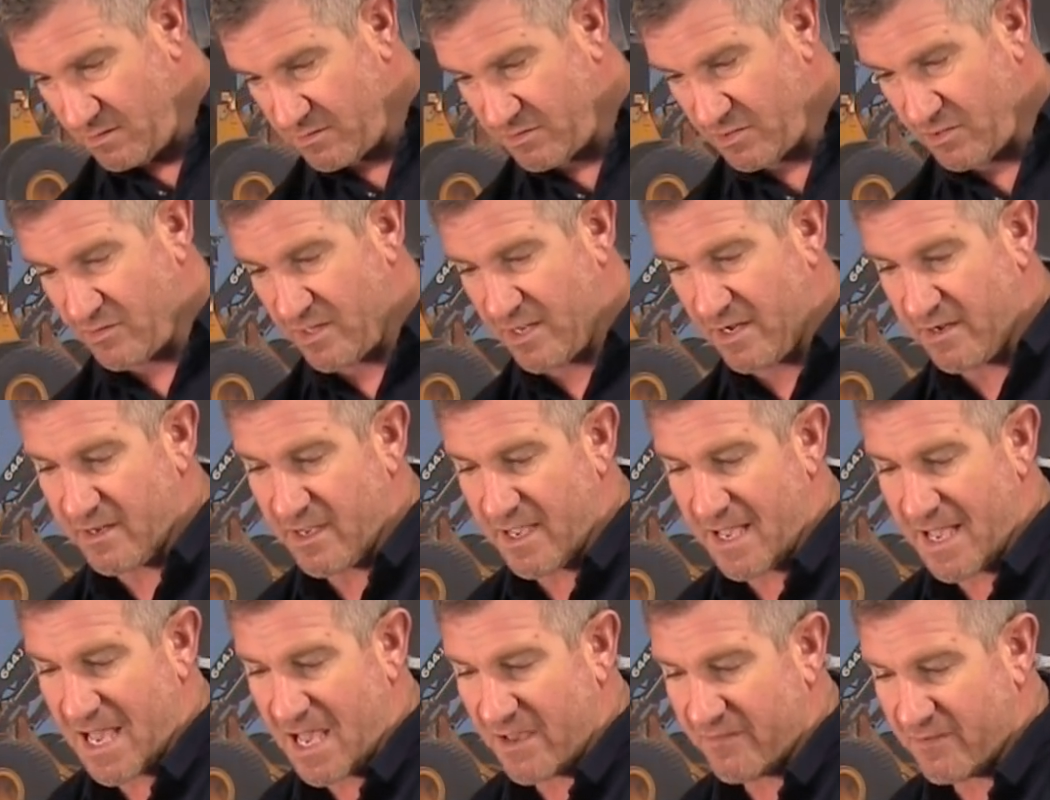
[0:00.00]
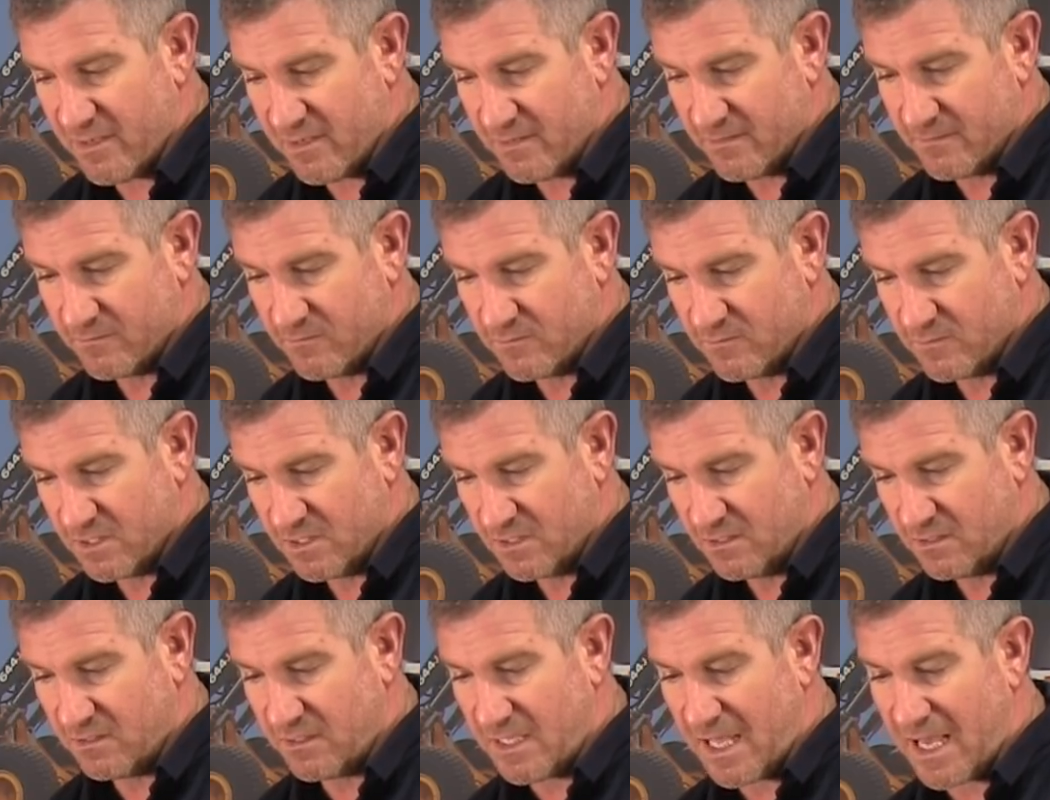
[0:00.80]
So there you have it.
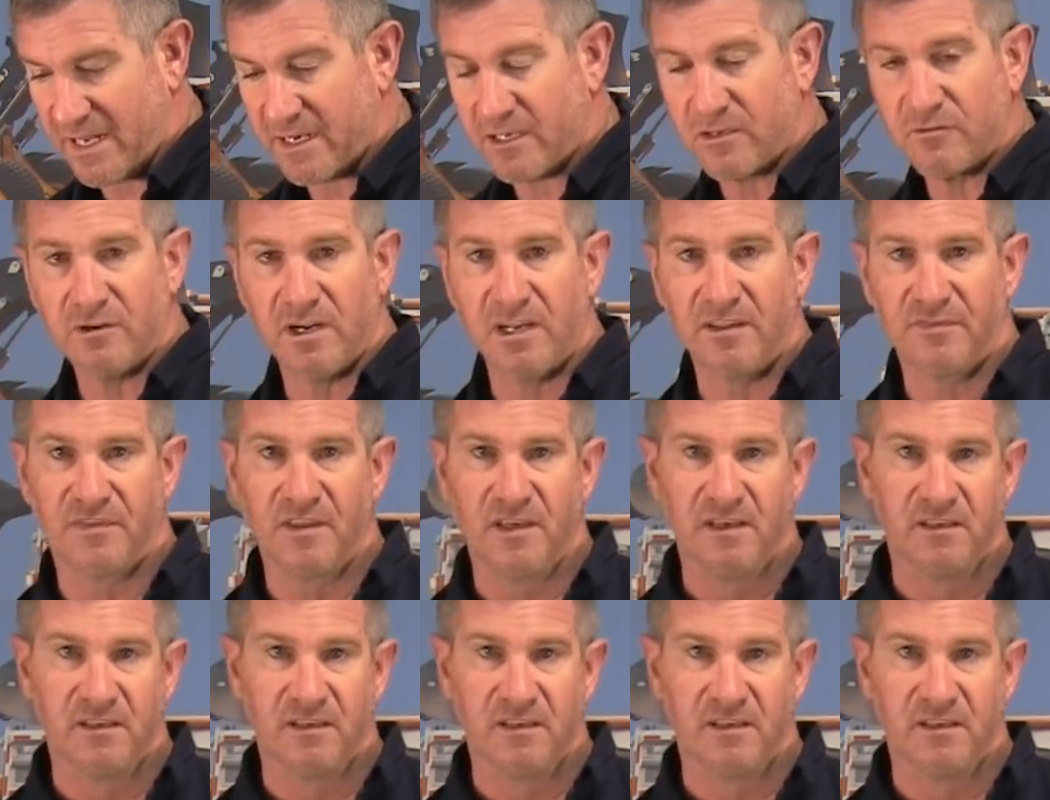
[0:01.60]
A lot of great